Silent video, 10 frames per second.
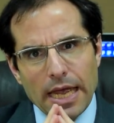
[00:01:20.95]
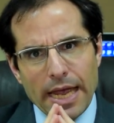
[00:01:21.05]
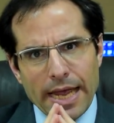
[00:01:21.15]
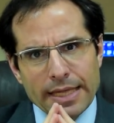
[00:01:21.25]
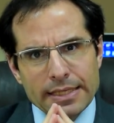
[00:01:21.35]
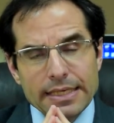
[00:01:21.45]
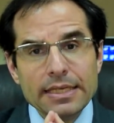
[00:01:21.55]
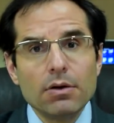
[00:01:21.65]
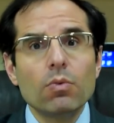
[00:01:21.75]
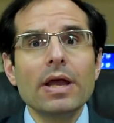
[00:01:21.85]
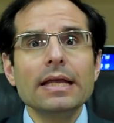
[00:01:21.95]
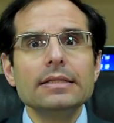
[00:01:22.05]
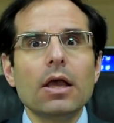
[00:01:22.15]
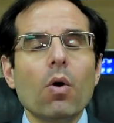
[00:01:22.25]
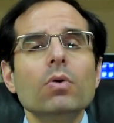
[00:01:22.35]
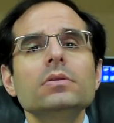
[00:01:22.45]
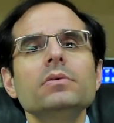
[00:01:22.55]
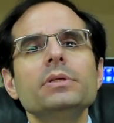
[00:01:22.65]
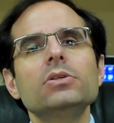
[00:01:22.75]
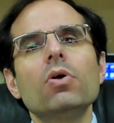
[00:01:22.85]
And in a way, the
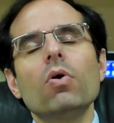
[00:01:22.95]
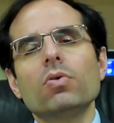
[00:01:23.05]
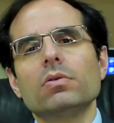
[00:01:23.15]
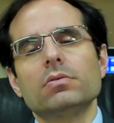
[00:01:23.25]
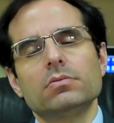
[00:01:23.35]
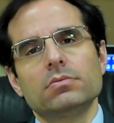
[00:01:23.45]
ultimate goal,